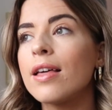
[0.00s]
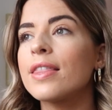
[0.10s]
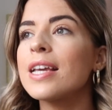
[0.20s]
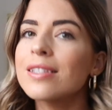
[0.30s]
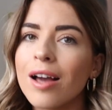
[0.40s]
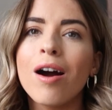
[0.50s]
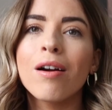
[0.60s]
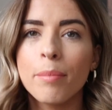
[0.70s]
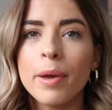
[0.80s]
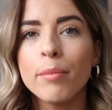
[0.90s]
These
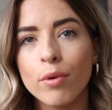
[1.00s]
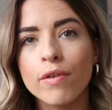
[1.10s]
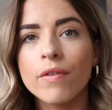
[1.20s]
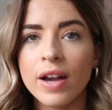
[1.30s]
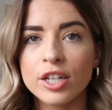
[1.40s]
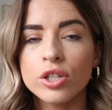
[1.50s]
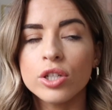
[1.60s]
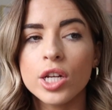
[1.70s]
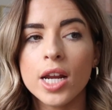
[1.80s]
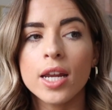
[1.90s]
are a bit more of a
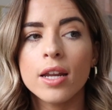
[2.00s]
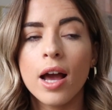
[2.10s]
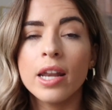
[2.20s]
fashion jean,